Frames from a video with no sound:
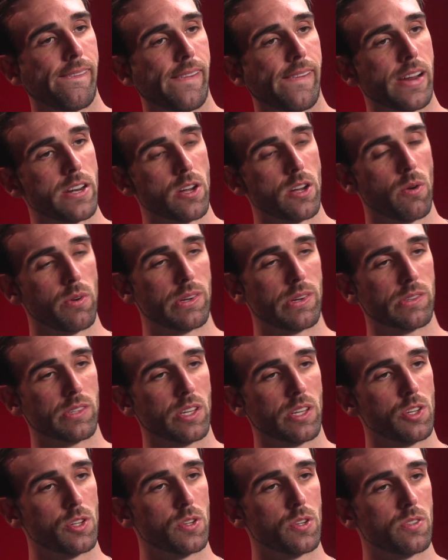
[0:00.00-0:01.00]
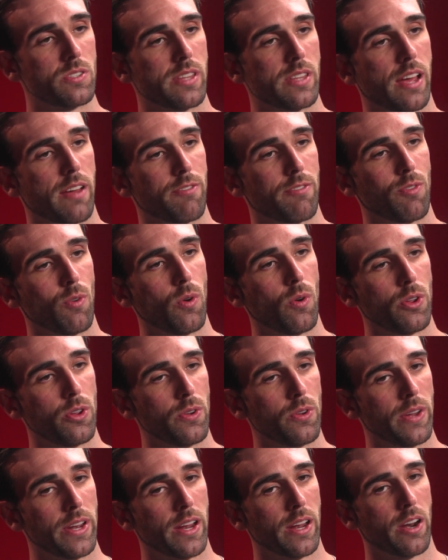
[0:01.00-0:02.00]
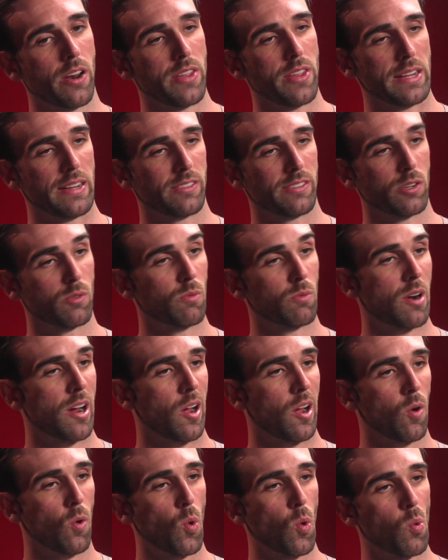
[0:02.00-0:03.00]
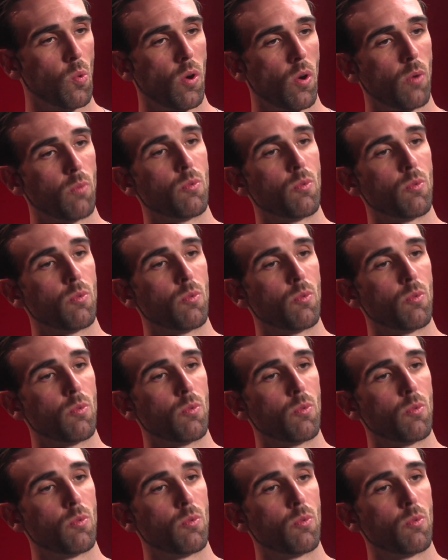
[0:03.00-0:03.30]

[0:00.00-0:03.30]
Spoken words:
And no one else can choose that for you. And I don't think there's a right or